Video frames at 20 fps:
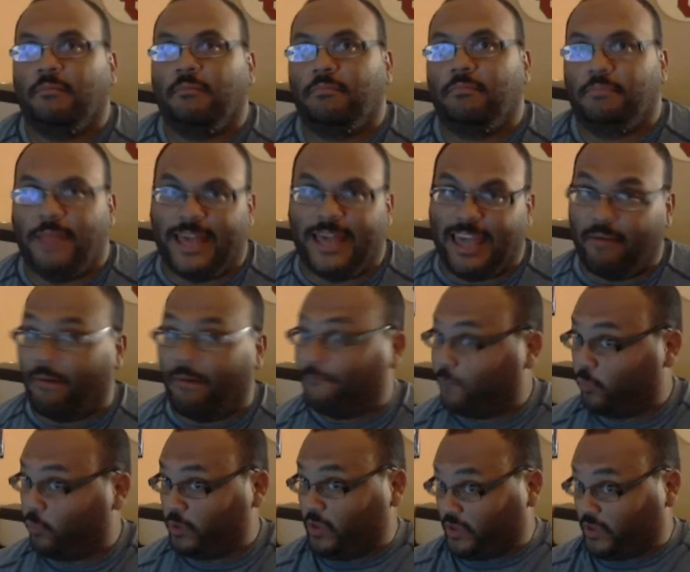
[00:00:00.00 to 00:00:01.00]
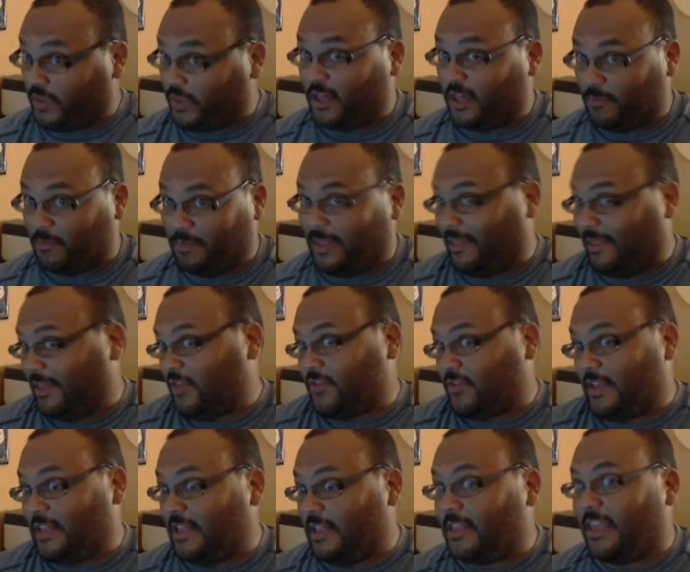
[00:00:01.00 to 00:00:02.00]
they gave up 46, but at least
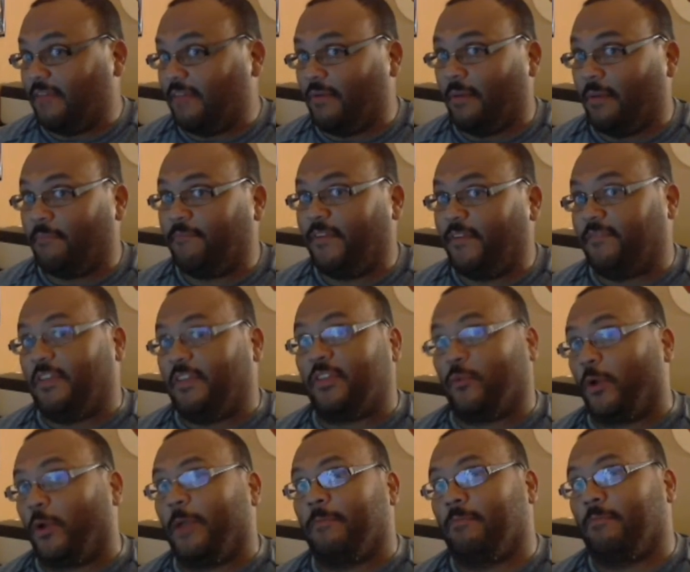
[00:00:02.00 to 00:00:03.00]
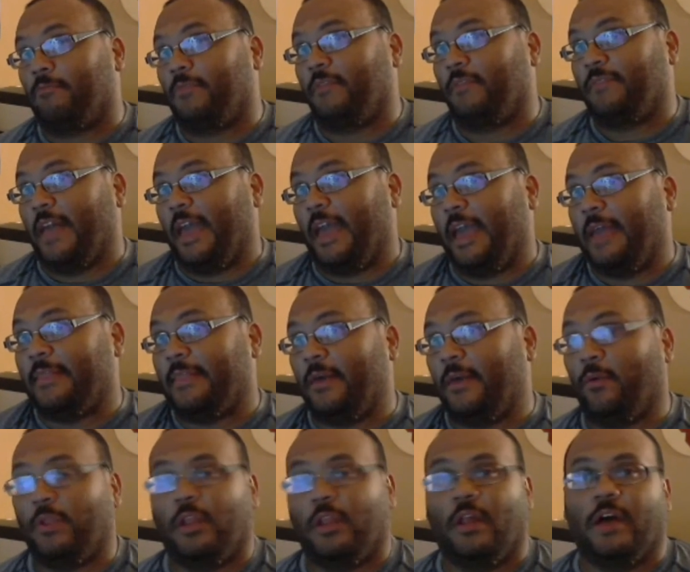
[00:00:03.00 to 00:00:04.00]
they didn't give up 53. If they had, they
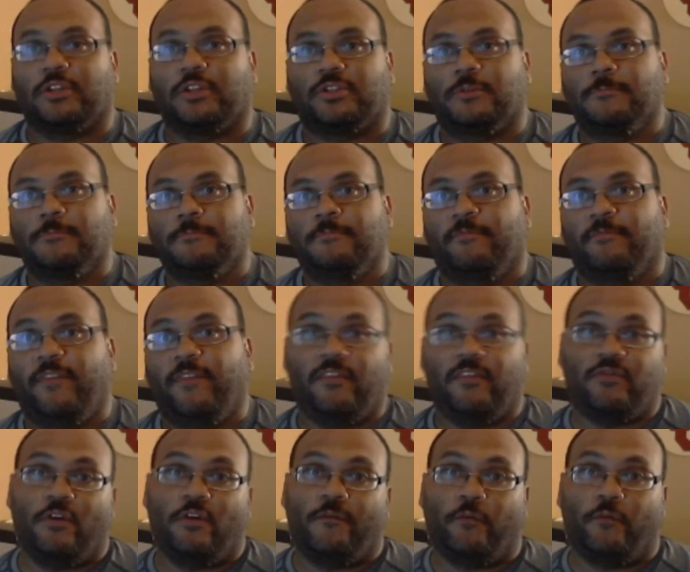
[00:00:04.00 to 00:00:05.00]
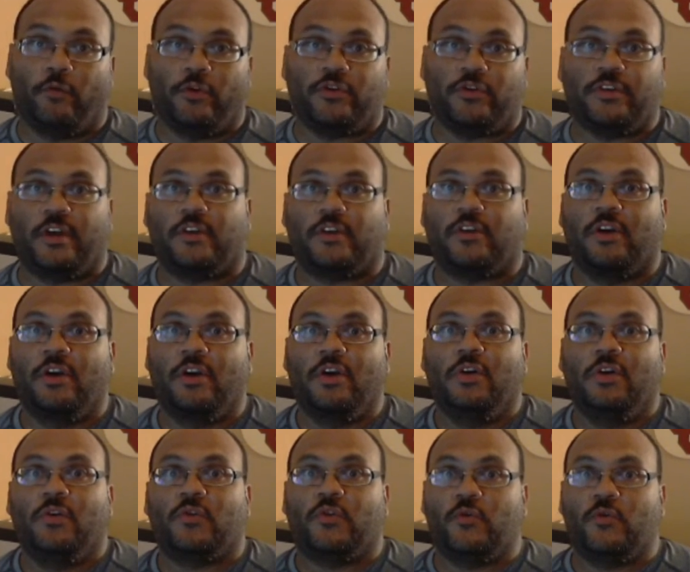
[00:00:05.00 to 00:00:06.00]
would have lost. 52-46,
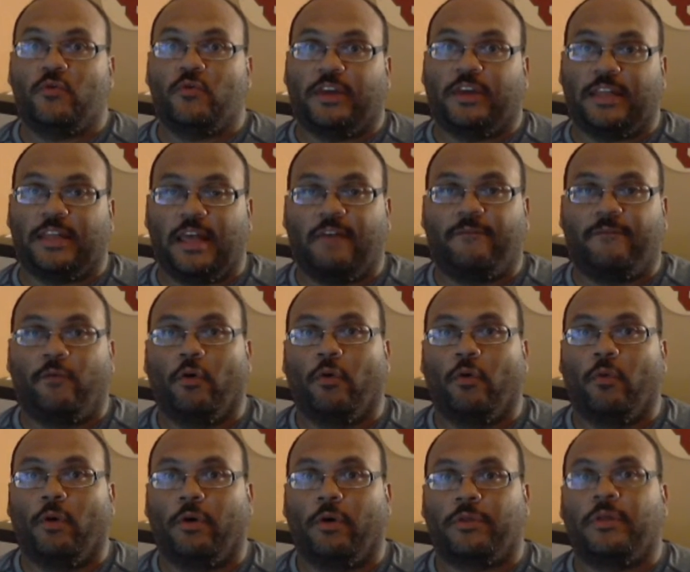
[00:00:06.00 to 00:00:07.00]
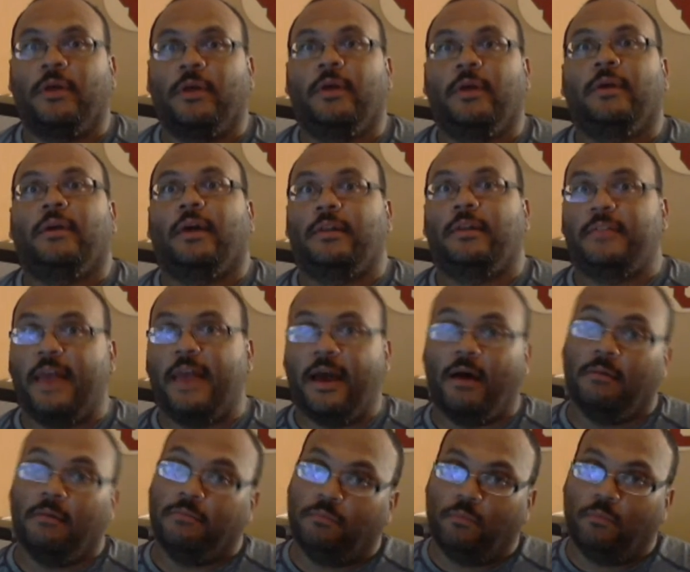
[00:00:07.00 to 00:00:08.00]
Sooners get out of Fort Worth. And
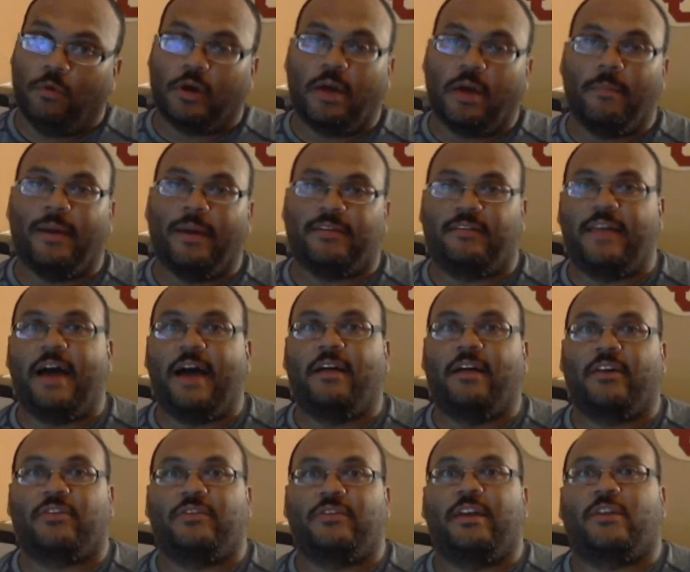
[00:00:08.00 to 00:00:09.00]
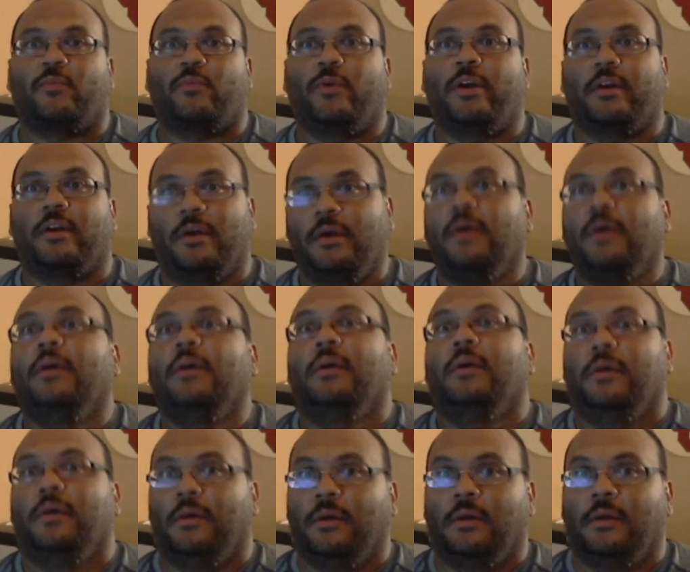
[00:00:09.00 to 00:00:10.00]
now we'll come back to Dallas next week
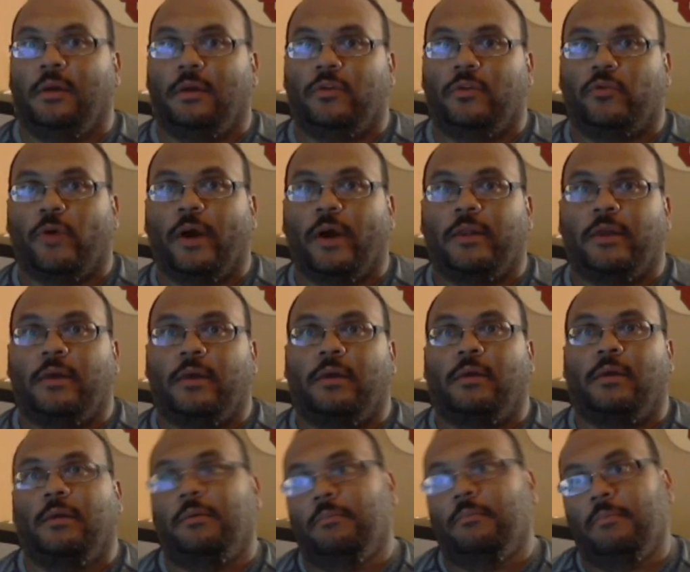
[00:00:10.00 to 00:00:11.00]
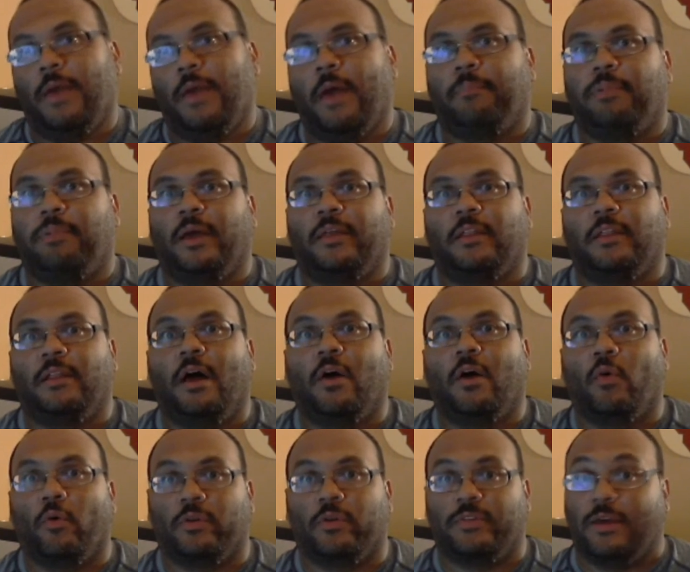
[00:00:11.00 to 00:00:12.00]
and try to outplay the
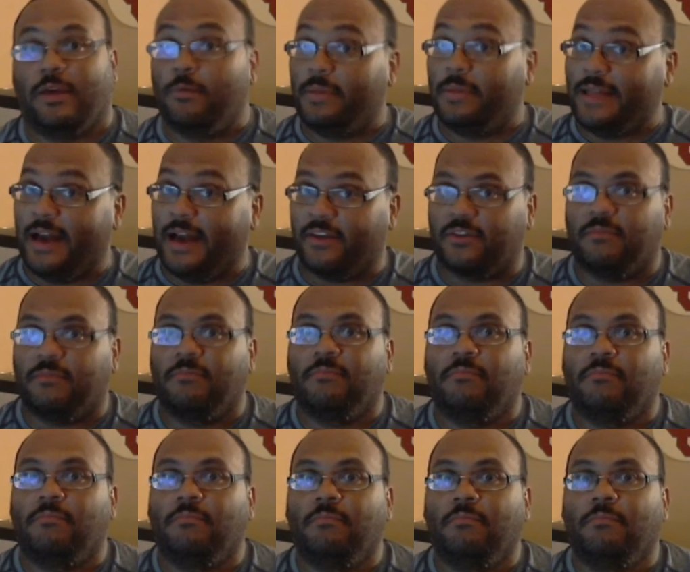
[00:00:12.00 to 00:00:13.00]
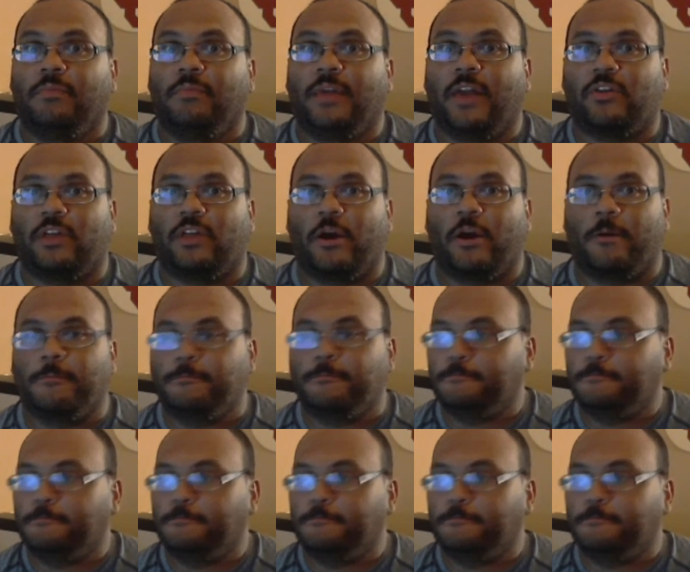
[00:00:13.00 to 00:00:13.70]
Longhorns. That would be nice. Catch you later.